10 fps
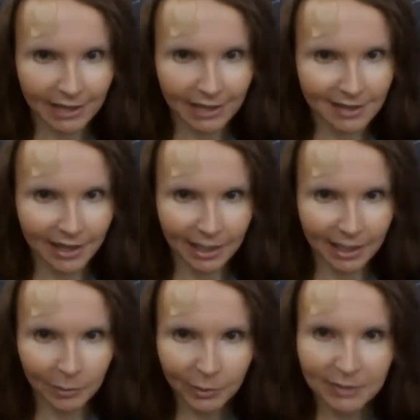as I
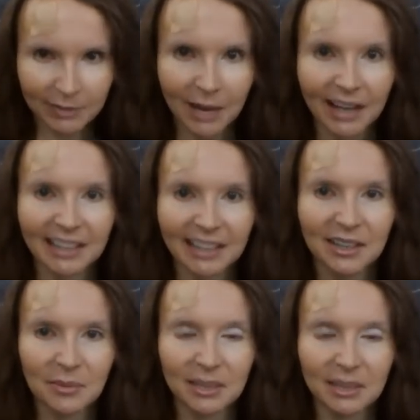am with my
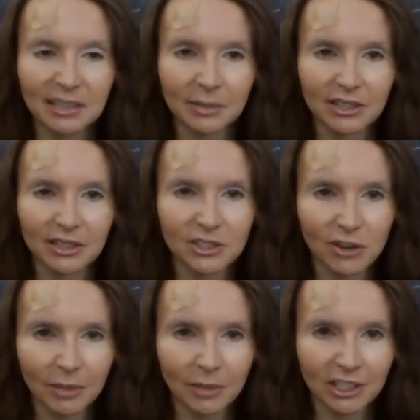peanut butter
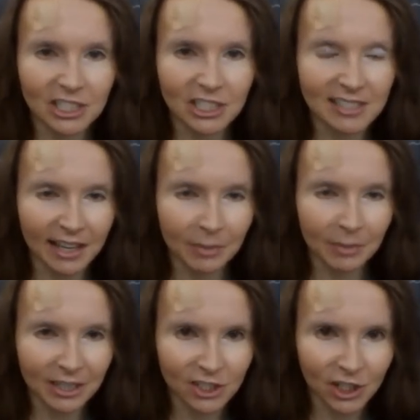strawberry cheesecake
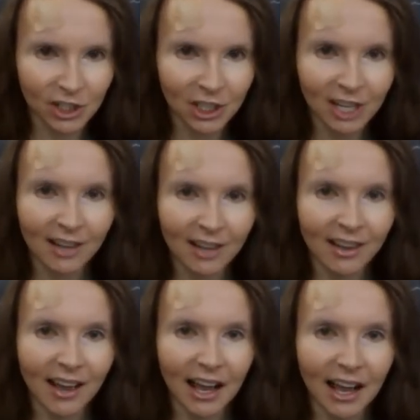mixture,
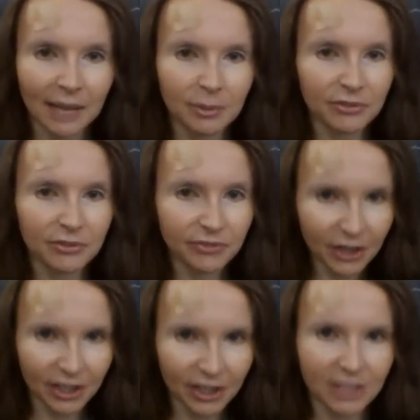I
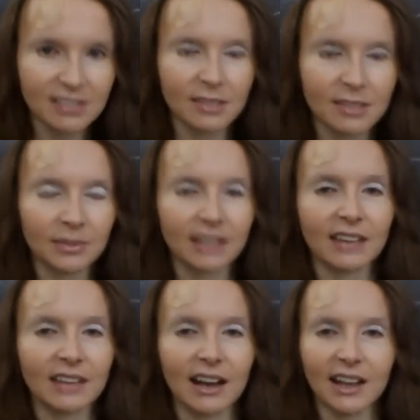prefer something
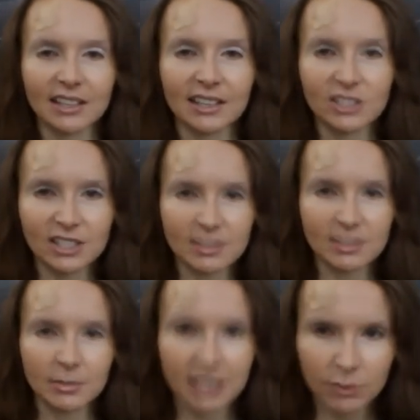that I can just
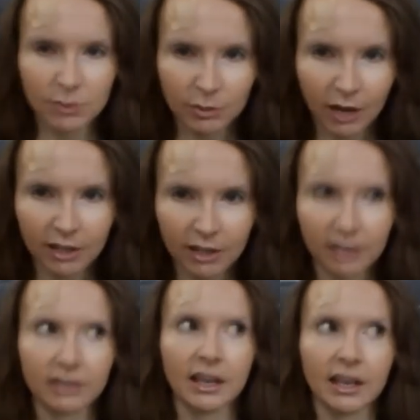mix with
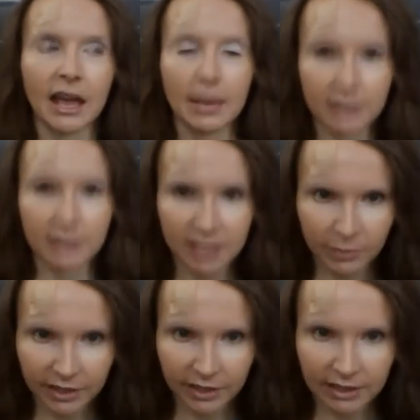water and be done
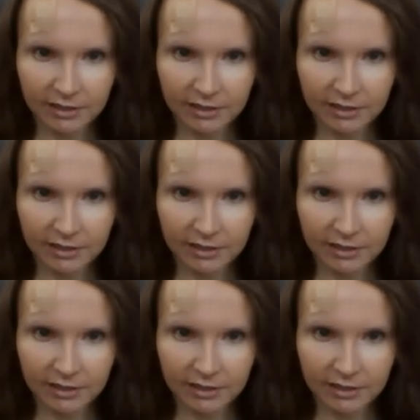with it.